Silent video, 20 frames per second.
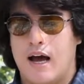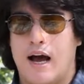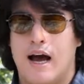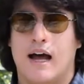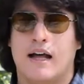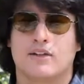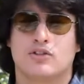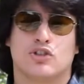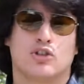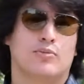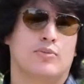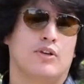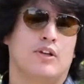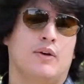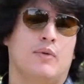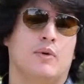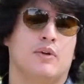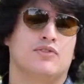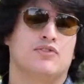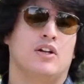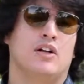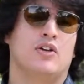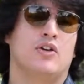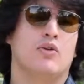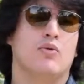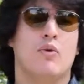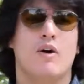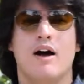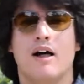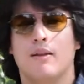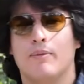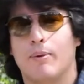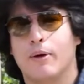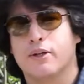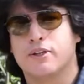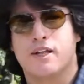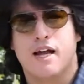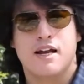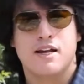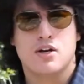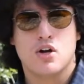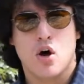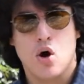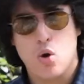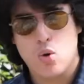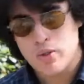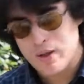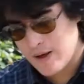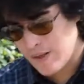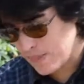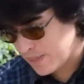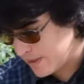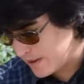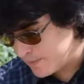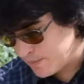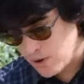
And somebody will tell you, well, but I know that the